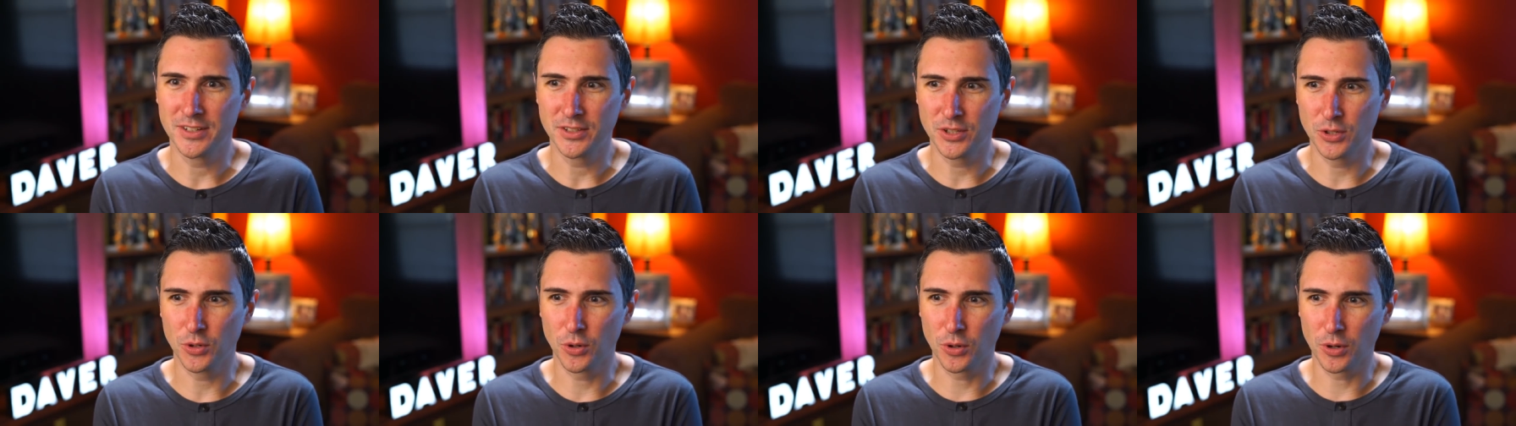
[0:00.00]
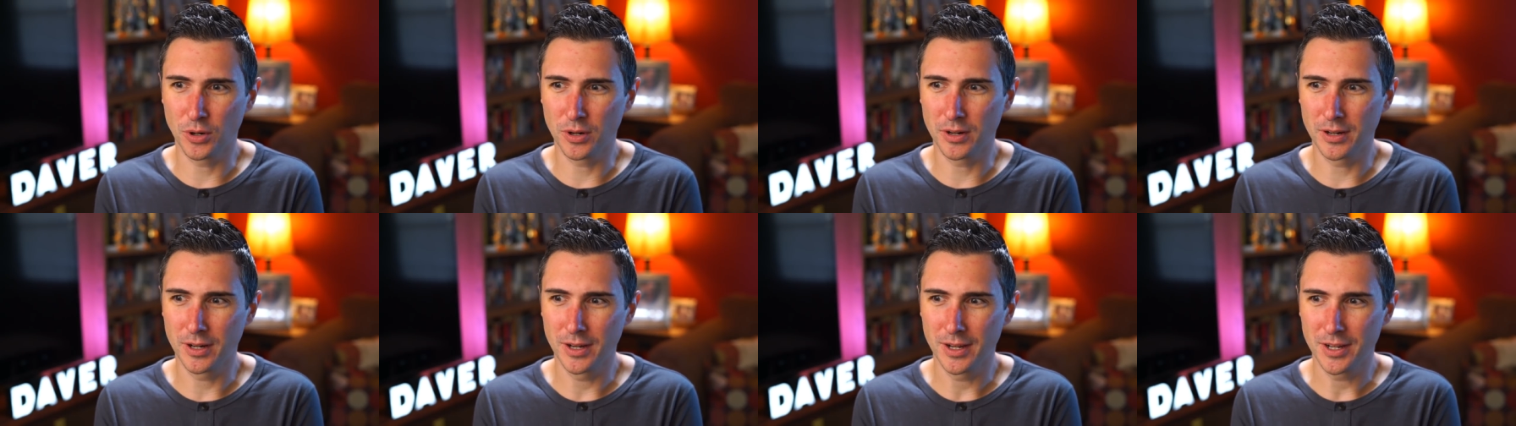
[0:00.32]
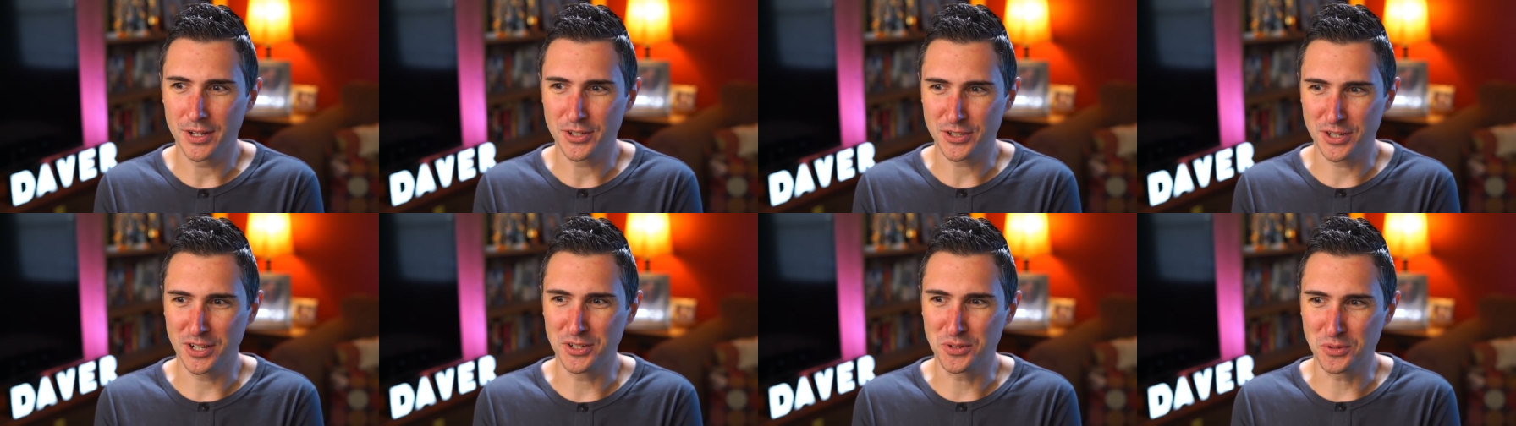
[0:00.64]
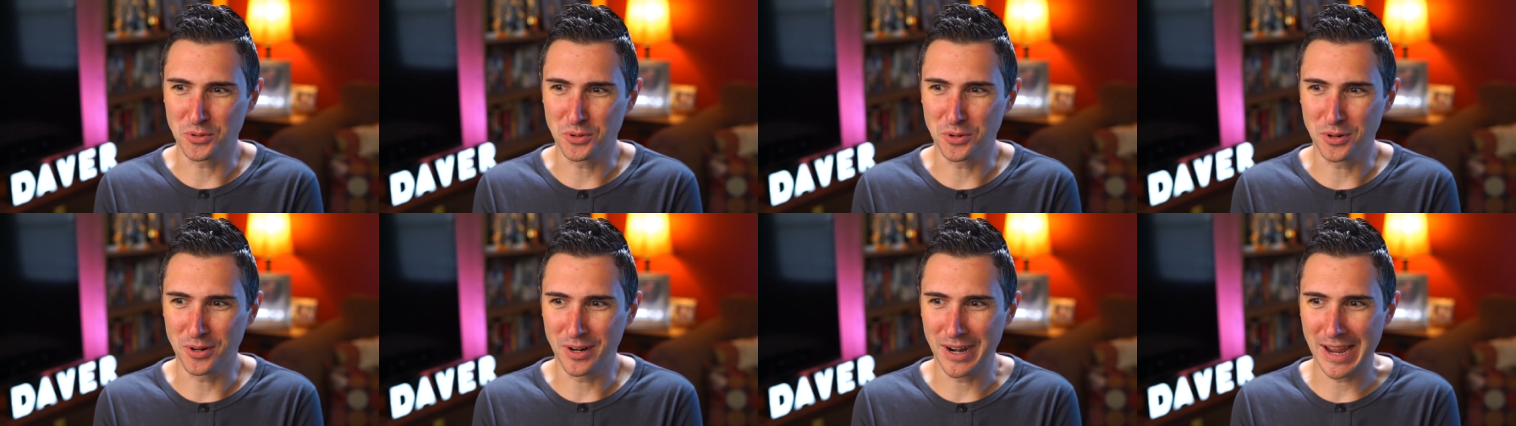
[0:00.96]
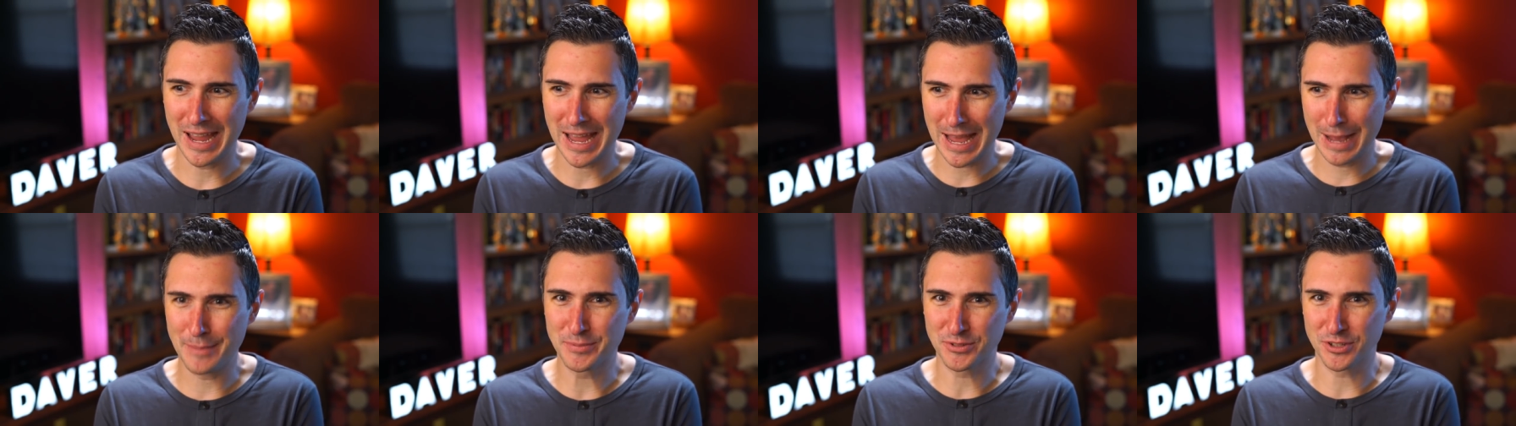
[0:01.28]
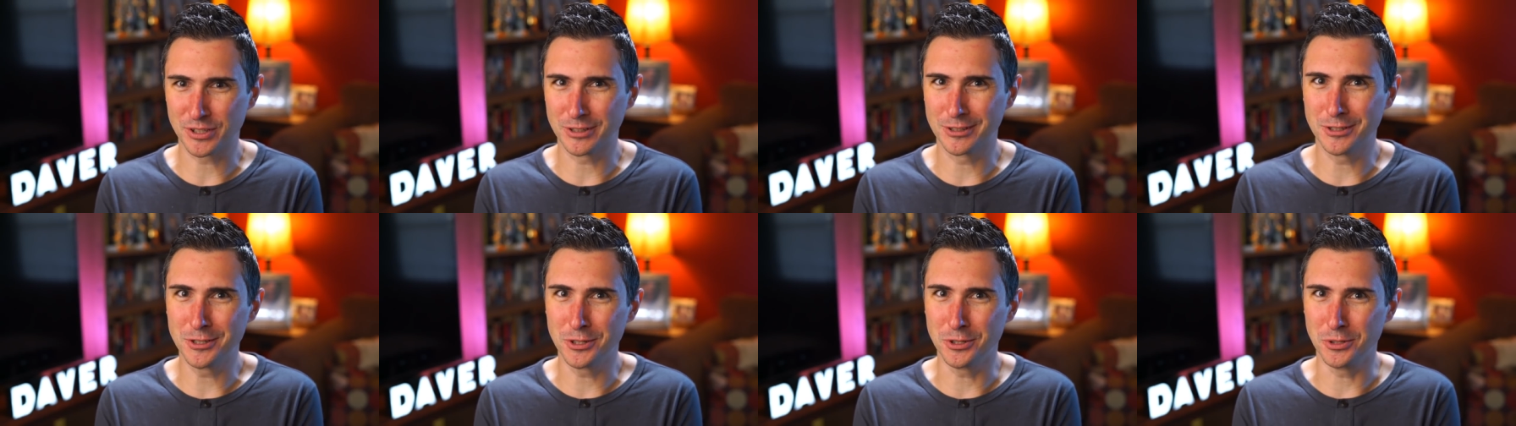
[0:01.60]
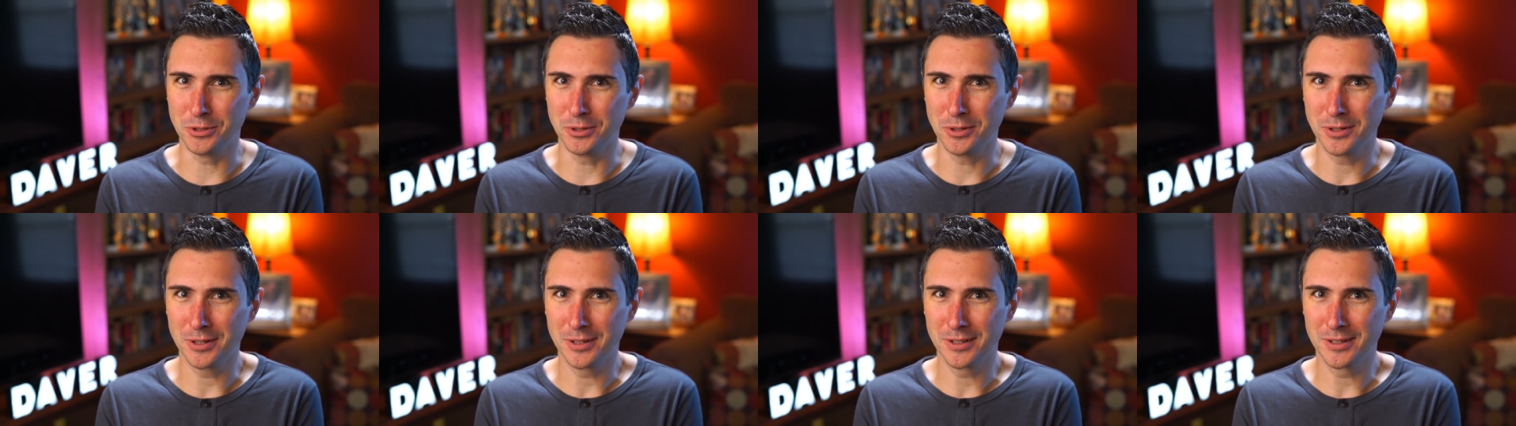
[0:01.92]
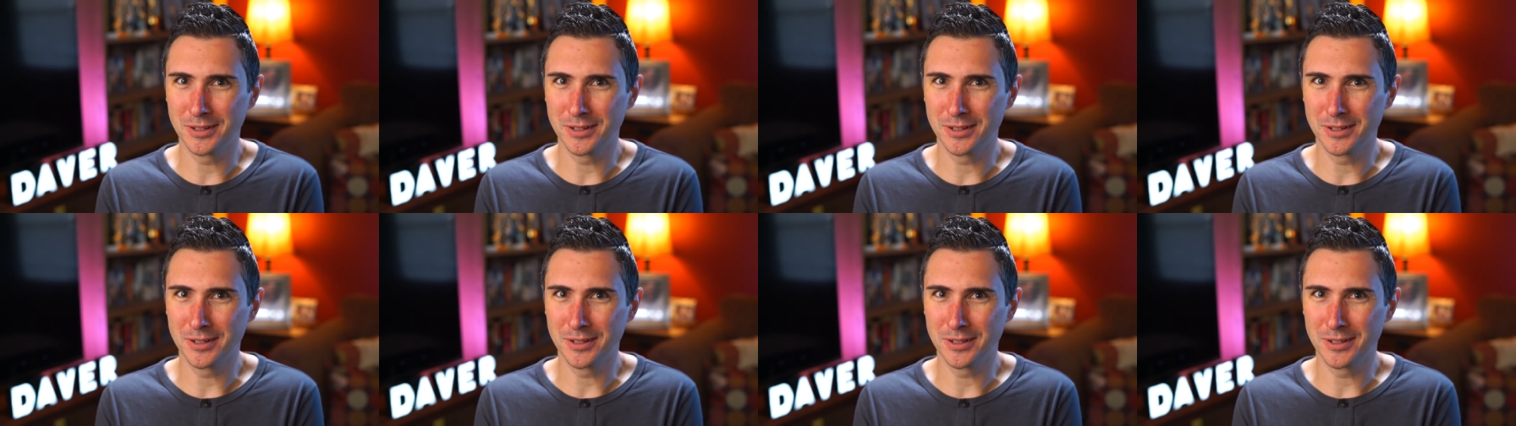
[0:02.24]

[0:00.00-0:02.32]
Dior J'adore Absolu.